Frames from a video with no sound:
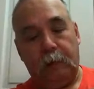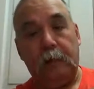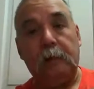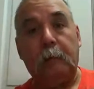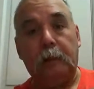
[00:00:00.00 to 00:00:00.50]
I
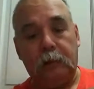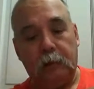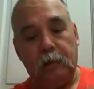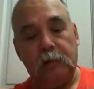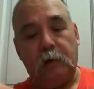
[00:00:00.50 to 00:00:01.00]
mentioned,
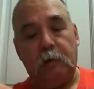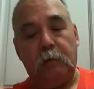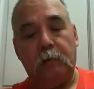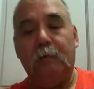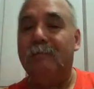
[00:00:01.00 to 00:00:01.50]
so
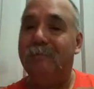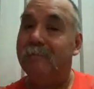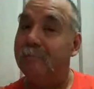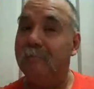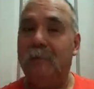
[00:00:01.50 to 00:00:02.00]

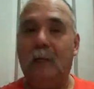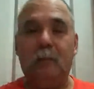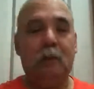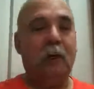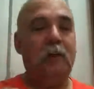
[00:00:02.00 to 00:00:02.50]

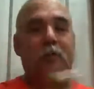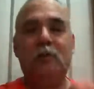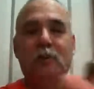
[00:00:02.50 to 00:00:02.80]
I